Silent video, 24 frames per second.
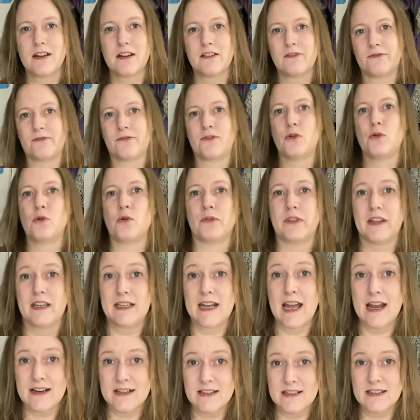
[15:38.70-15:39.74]
for the
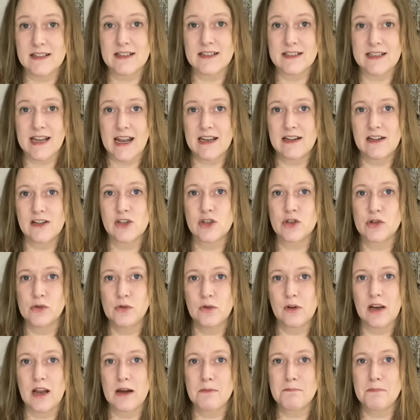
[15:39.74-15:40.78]
next Skein and Shawl
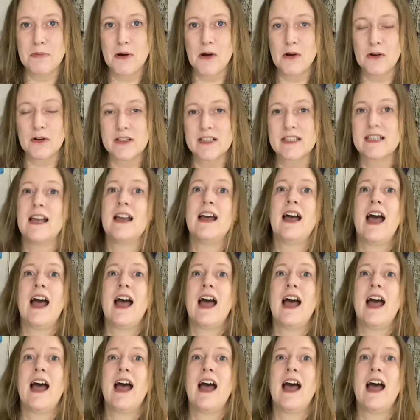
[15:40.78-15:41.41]
Club box,